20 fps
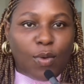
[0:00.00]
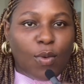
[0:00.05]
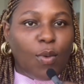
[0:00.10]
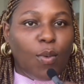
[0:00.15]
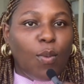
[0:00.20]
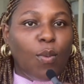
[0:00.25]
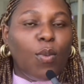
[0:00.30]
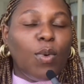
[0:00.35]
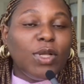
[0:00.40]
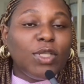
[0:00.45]

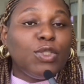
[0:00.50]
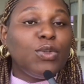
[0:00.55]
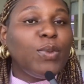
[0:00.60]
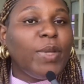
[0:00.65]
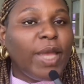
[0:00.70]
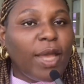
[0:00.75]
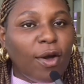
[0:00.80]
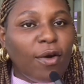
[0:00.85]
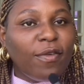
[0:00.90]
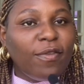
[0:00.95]
What do we
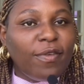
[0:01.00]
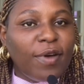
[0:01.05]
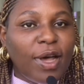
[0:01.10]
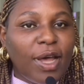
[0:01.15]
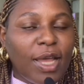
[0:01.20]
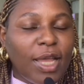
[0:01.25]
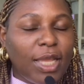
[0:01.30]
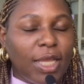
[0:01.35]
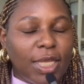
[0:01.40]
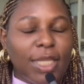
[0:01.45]
offer
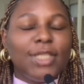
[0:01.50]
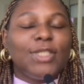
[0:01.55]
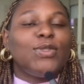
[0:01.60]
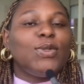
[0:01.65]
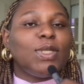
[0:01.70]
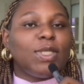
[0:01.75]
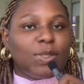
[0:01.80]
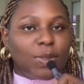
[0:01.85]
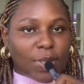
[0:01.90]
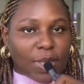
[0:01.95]
in
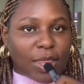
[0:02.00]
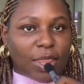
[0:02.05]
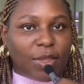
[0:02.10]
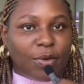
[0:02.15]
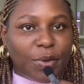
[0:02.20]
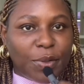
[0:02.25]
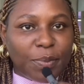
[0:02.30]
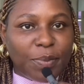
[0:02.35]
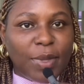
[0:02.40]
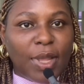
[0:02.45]
2023?